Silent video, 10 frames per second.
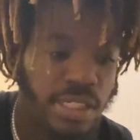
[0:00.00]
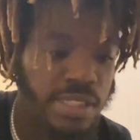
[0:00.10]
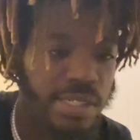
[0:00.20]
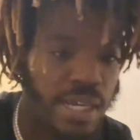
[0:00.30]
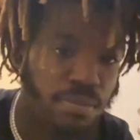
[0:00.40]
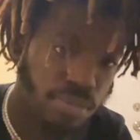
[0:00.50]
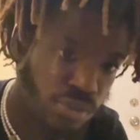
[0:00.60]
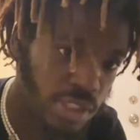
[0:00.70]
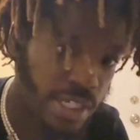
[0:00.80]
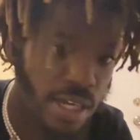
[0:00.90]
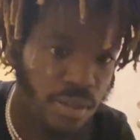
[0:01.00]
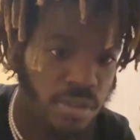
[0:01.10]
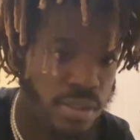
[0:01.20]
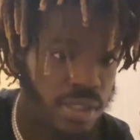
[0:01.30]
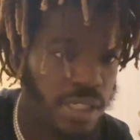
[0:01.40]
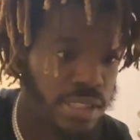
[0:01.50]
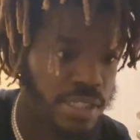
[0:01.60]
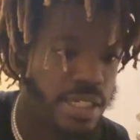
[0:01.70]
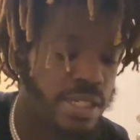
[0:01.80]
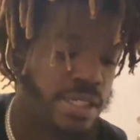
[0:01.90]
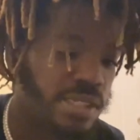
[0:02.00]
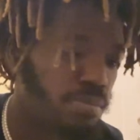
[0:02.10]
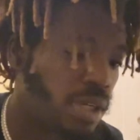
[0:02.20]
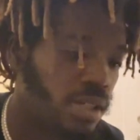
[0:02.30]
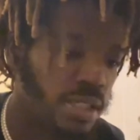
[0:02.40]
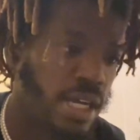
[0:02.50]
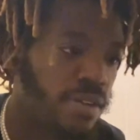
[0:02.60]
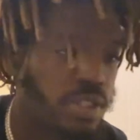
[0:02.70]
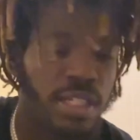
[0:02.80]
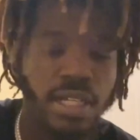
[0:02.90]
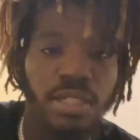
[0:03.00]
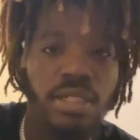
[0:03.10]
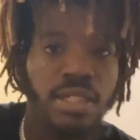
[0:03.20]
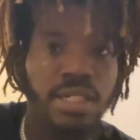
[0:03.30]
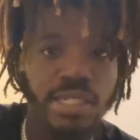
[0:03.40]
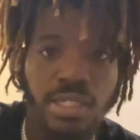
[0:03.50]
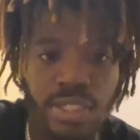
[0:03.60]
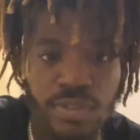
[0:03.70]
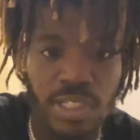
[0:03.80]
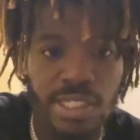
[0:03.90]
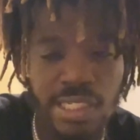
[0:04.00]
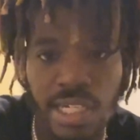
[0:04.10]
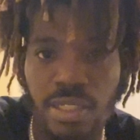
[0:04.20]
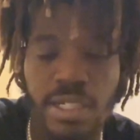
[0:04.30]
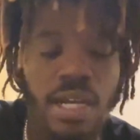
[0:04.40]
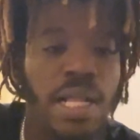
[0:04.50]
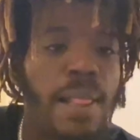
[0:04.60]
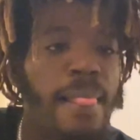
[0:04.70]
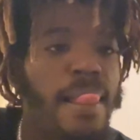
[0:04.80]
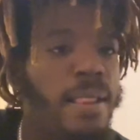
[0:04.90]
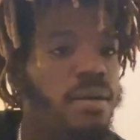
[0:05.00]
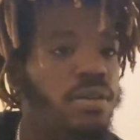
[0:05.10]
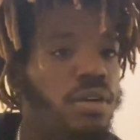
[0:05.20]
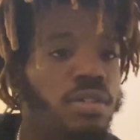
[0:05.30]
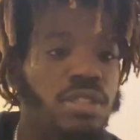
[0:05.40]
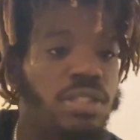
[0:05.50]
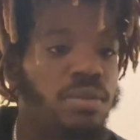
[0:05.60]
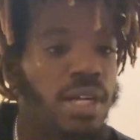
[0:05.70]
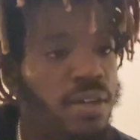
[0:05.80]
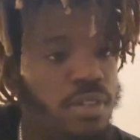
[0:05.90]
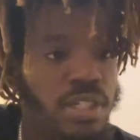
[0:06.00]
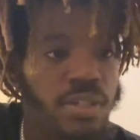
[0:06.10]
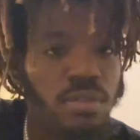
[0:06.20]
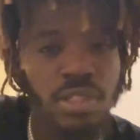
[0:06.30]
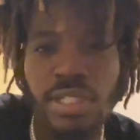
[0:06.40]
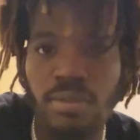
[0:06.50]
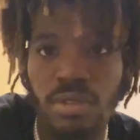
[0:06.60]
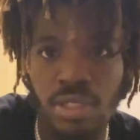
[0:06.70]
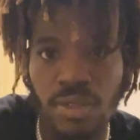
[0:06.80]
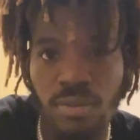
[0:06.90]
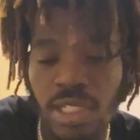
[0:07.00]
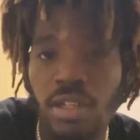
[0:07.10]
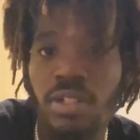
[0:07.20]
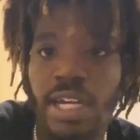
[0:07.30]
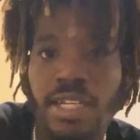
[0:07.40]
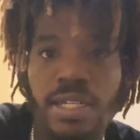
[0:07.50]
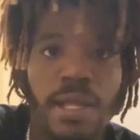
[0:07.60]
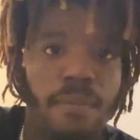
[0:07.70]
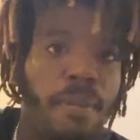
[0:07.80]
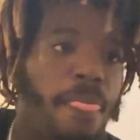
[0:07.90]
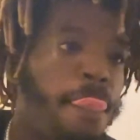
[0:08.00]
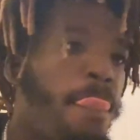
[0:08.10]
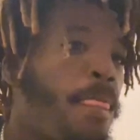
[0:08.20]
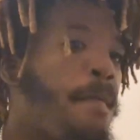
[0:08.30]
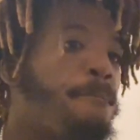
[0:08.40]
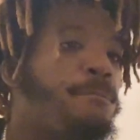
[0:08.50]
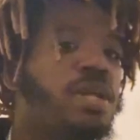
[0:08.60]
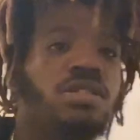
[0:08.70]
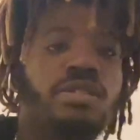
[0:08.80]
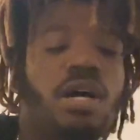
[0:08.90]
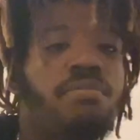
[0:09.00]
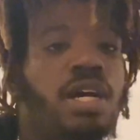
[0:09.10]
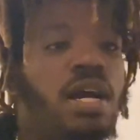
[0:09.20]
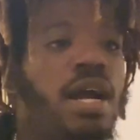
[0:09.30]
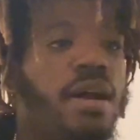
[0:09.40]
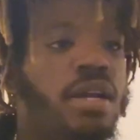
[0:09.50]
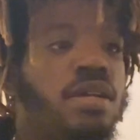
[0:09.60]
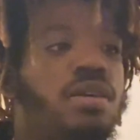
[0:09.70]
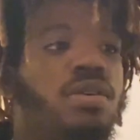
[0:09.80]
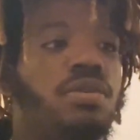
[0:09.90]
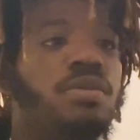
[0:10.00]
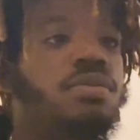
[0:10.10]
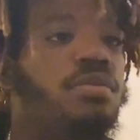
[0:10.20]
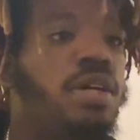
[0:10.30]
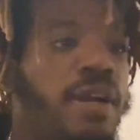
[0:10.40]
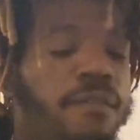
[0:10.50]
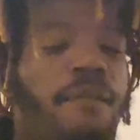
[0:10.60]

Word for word: He's getting booted out. He's taking his bunk, everything. He's leaving the cell now, going to wherever they re- they're relocating him so I'm like, all right, cool, whatever.